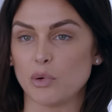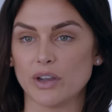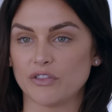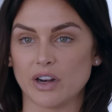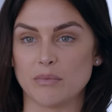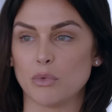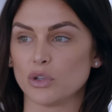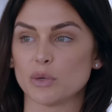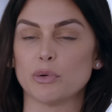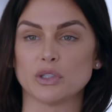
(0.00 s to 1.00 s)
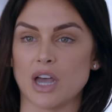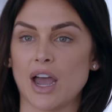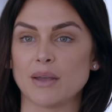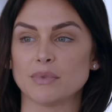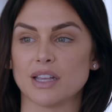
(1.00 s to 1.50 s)
my boyfriend multiple
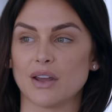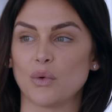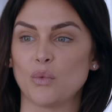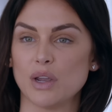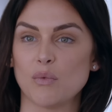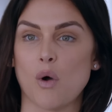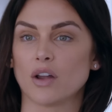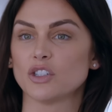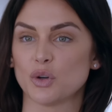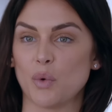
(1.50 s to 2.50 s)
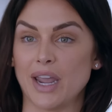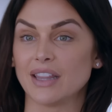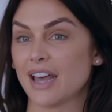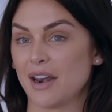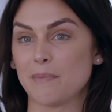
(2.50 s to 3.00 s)
times, that we want to
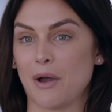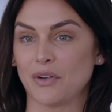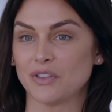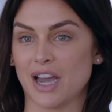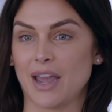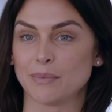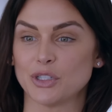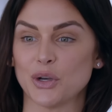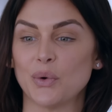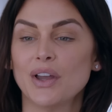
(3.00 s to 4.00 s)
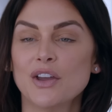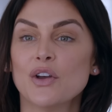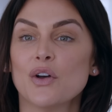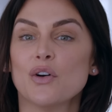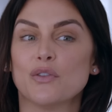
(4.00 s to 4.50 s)
wait that amount of time. So
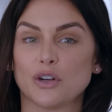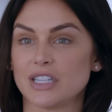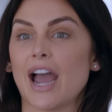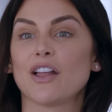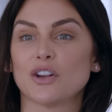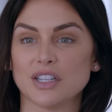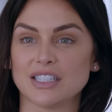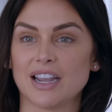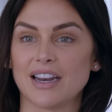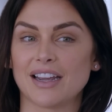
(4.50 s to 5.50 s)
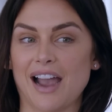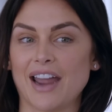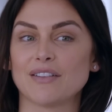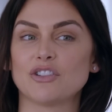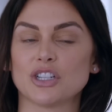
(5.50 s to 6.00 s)
for Tyler to say it, it
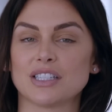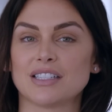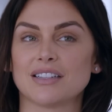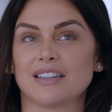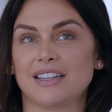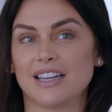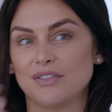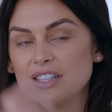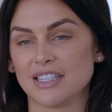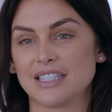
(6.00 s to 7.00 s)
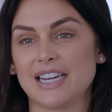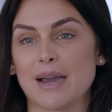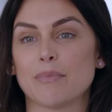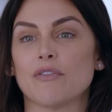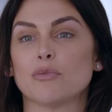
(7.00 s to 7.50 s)
kind of just gives the
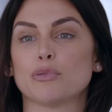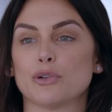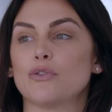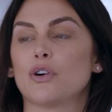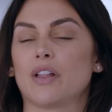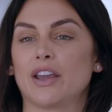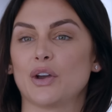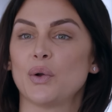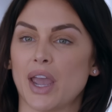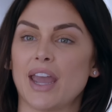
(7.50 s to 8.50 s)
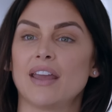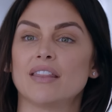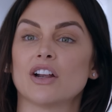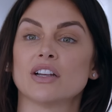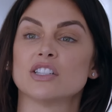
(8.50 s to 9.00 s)
stamp of approval. Like,
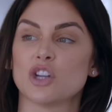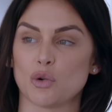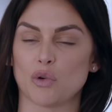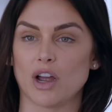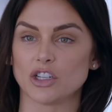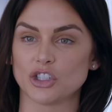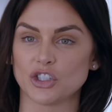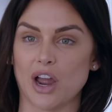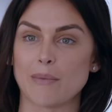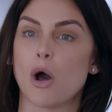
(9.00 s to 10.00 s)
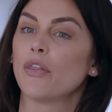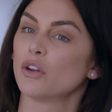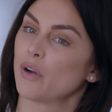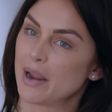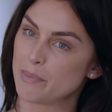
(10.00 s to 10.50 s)
okay, there is no rush. I'm
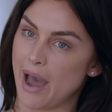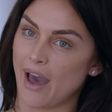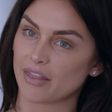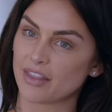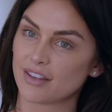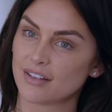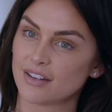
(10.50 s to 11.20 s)
on the right path.